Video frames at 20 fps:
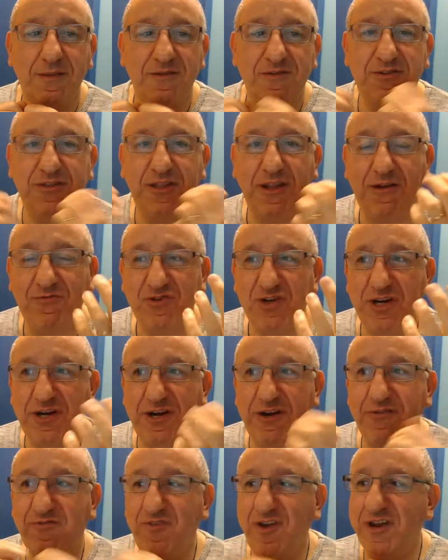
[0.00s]
Instead of
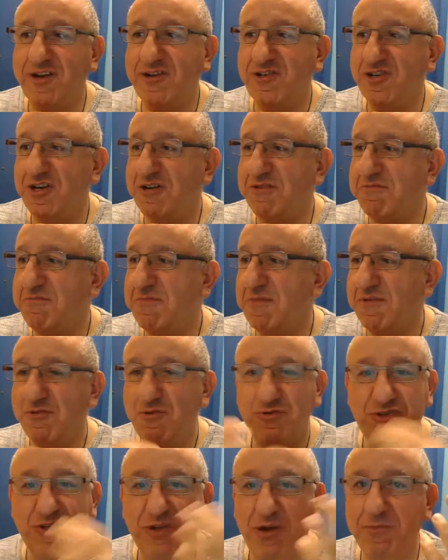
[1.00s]
sharing affection,
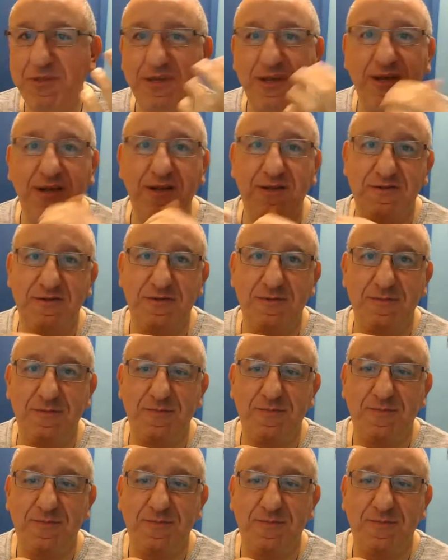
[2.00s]
do something else.